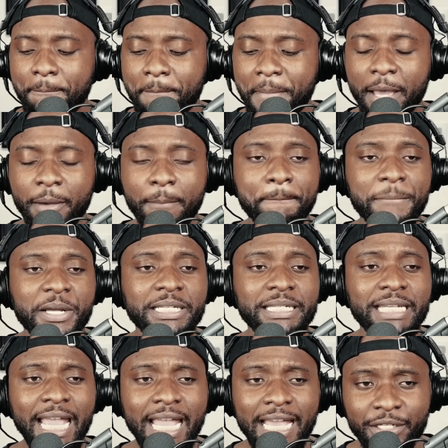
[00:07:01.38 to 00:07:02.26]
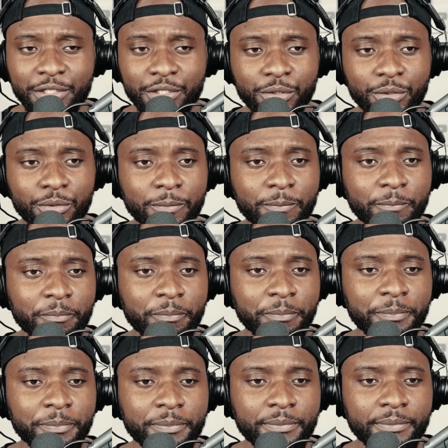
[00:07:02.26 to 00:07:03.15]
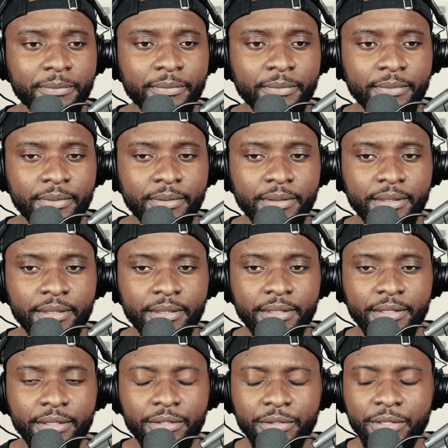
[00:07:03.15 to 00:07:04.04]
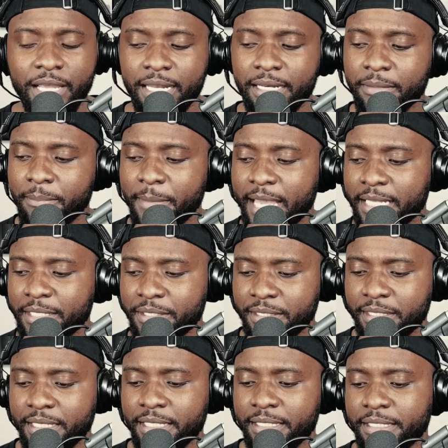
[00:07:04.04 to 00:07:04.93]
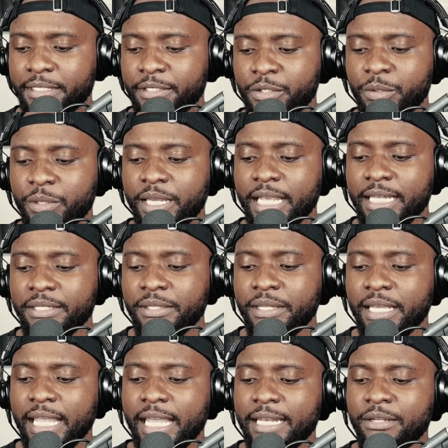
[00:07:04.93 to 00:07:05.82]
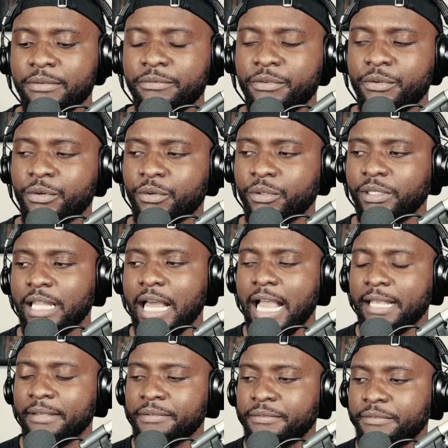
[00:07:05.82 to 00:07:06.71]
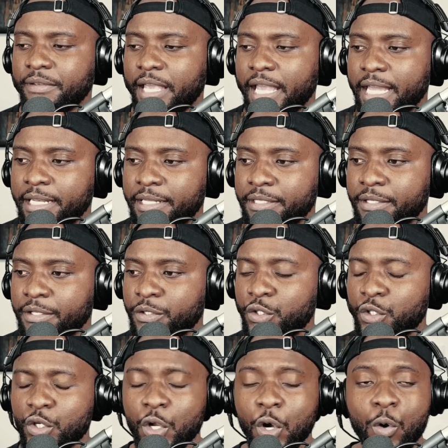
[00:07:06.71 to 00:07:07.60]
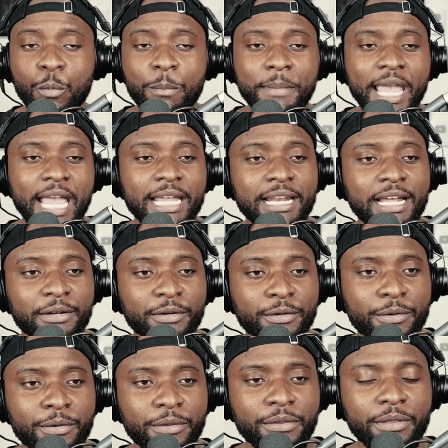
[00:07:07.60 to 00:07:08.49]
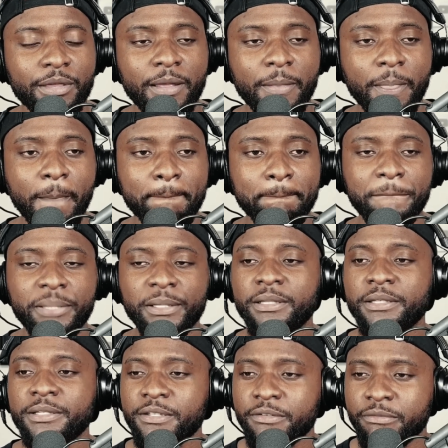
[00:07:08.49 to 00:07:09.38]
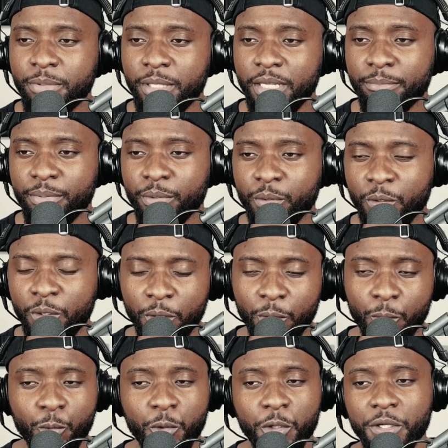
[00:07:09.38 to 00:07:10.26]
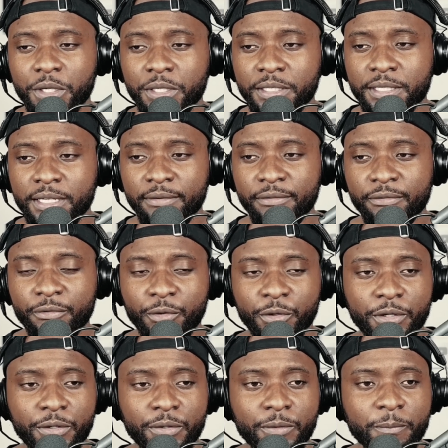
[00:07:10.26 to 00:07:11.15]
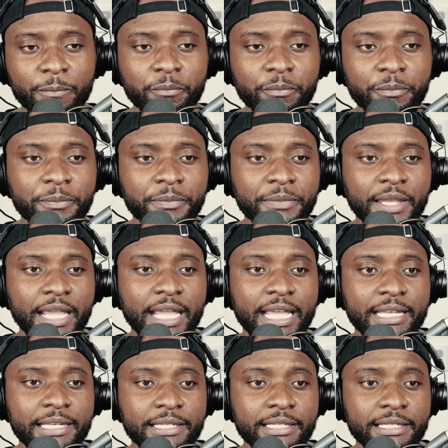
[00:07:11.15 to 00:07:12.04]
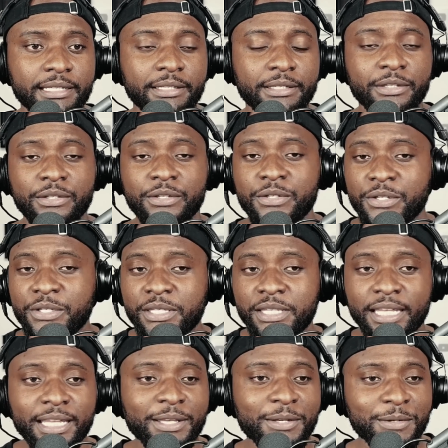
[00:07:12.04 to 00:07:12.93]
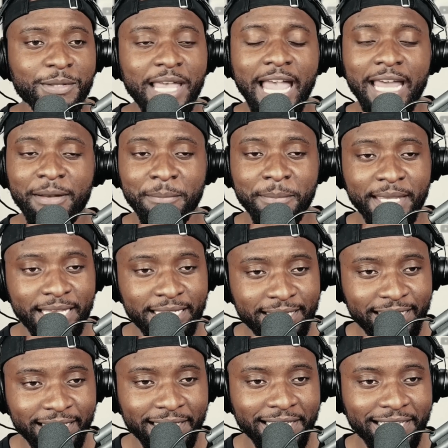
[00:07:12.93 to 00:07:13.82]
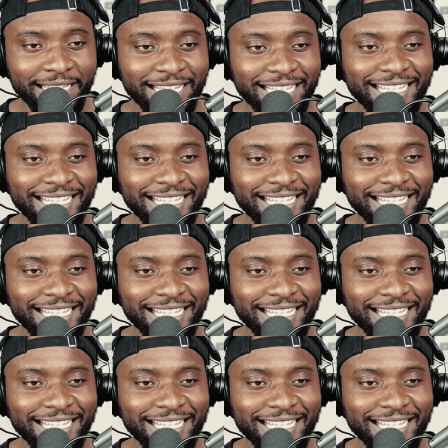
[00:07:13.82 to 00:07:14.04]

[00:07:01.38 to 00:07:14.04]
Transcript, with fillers: about potential. You got to imagine this. You get to the end of your life, and no man on earth, billions of people, were good enough for you. And you just think you're that amazing.